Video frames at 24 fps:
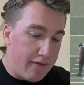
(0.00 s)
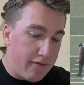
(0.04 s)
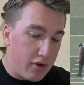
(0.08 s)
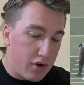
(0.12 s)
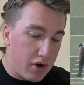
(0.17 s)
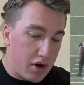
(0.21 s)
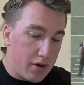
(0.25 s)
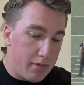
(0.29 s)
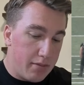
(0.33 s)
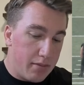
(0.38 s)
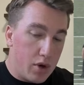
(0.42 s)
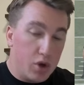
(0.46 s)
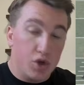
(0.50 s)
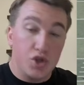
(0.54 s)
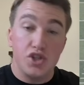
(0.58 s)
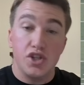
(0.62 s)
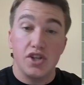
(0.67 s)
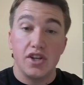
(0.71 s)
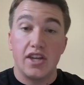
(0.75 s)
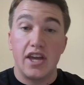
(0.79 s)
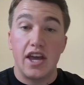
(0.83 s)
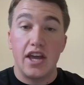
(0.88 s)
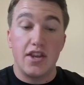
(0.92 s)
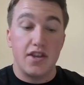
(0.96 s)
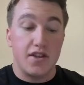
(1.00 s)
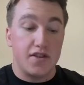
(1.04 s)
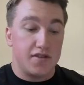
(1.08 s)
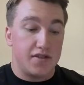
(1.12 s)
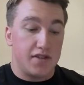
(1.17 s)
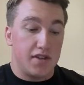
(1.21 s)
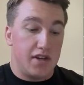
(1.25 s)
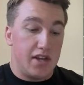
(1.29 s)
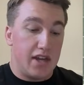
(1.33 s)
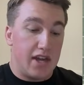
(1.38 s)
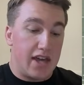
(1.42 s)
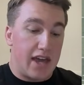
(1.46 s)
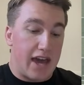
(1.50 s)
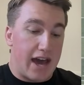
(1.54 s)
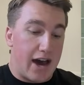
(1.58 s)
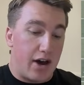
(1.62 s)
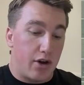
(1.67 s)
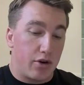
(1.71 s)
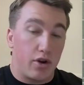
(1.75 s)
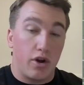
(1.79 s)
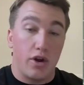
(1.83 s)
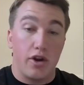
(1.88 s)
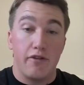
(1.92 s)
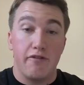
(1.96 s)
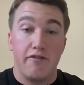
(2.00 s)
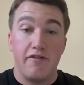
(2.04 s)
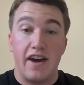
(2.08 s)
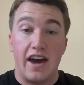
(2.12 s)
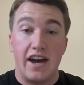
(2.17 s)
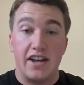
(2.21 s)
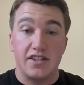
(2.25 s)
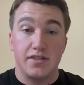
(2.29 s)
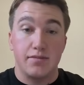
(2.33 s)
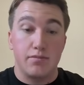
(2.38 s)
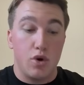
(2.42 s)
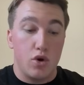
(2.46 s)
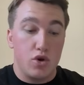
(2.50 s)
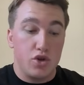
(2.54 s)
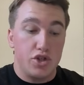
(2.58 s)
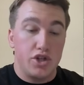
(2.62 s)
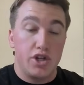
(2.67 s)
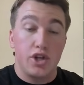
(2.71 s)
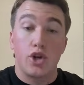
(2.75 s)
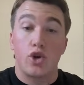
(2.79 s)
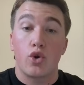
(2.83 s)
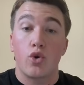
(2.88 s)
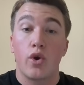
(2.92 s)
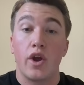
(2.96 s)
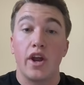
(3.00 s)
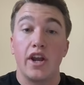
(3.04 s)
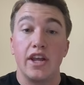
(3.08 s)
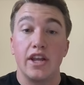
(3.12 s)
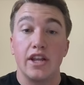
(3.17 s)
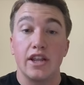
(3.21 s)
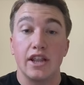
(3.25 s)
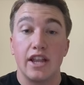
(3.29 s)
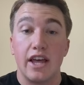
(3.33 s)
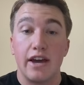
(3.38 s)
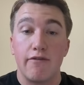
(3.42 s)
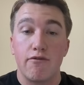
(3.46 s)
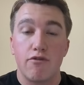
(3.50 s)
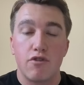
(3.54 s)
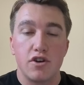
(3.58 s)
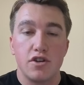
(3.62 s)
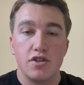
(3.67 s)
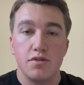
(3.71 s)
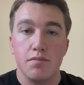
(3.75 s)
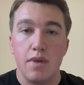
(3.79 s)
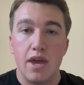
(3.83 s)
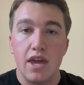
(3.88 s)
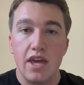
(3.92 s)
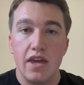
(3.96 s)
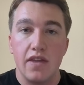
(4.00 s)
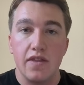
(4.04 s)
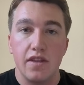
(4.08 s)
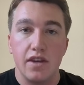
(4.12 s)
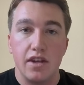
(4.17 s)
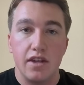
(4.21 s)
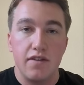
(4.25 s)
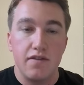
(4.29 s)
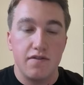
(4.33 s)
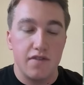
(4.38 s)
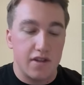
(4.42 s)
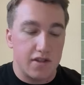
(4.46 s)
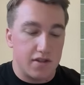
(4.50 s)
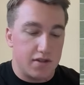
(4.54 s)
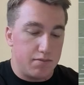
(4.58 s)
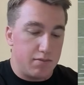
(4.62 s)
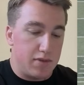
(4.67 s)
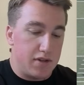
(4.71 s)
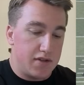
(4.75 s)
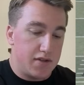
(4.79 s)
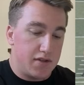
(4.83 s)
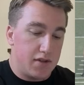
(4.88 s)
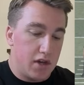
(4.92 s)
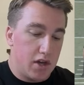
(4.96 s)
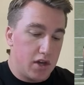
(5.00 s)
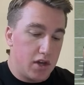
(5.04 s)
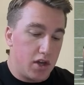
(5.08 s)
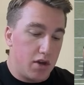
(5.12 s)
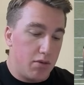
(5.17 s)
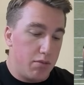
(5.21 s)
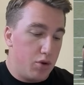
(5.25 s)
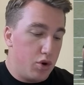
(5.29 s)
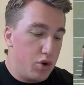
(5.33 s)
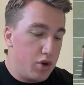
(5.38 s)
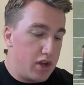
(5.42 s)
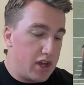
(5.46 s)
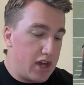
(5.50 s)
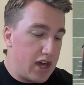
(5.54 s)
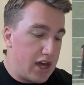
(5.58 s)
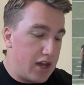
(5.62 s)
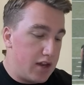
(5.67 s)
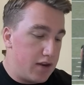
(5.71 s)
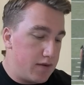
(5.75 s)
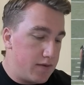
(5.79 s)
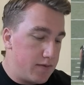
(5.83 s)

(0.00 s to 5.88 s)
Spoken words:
They're going to motion Kenyon Sadiq out on a fast motion, creating leverage, making the defense miscommunicate.